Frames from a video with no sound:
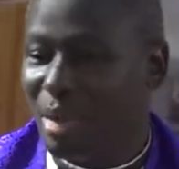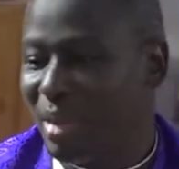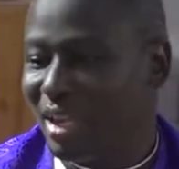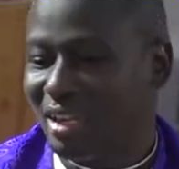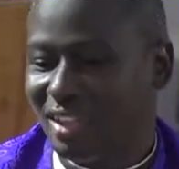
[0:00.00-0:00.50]

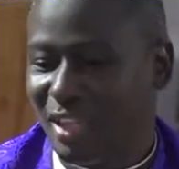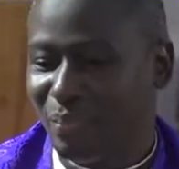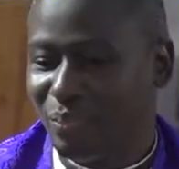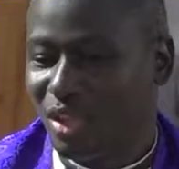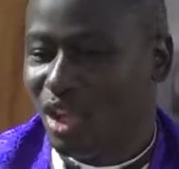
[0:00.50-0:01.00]
among
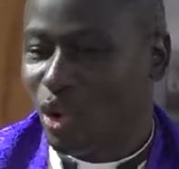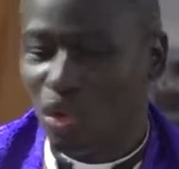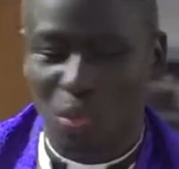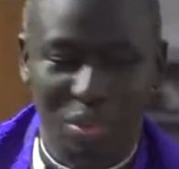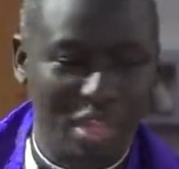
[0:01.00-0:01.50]
them
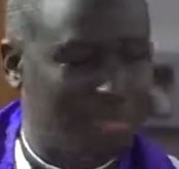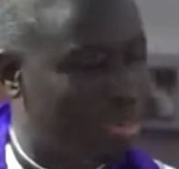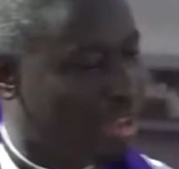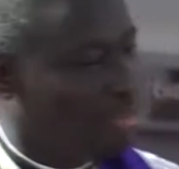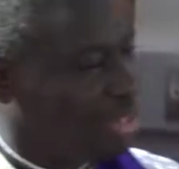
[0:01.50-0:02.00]
who will be the
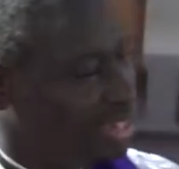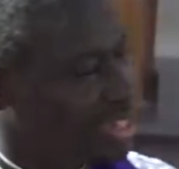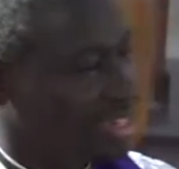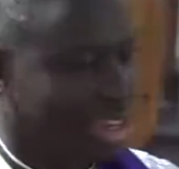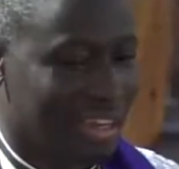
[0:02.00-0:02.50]
prime
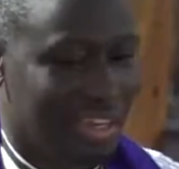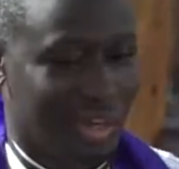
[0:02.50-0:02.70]
minister,